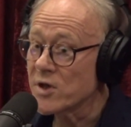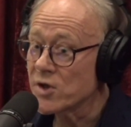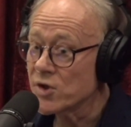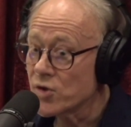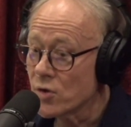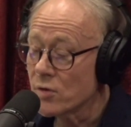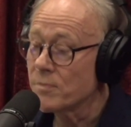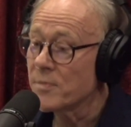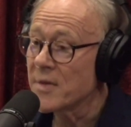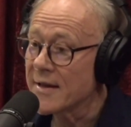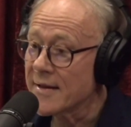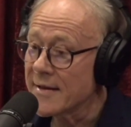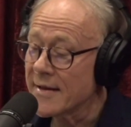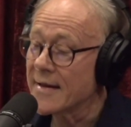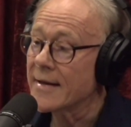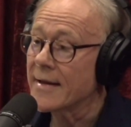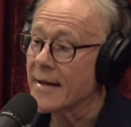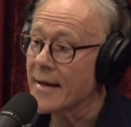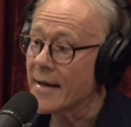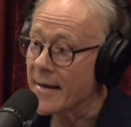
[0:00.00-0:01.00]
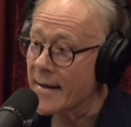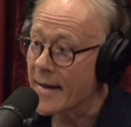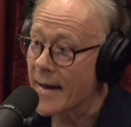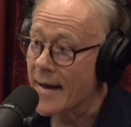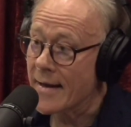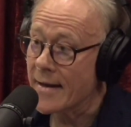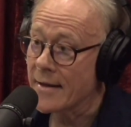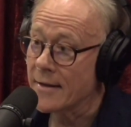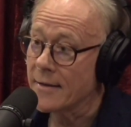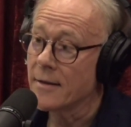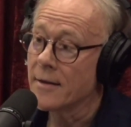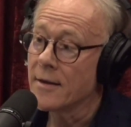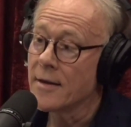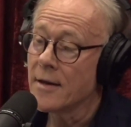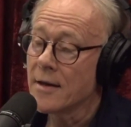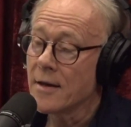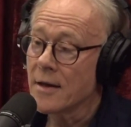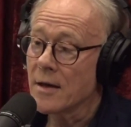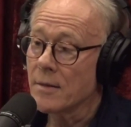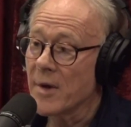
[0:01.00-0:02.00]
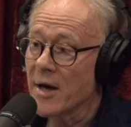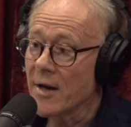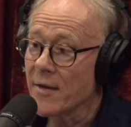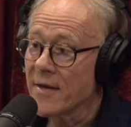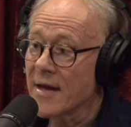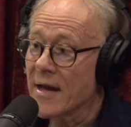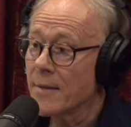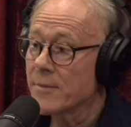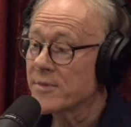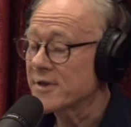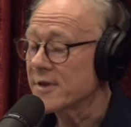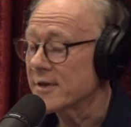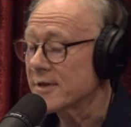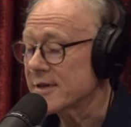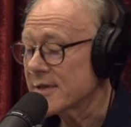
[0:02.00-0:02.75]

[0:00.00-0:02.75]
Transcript: should be thinking again about the Amazon.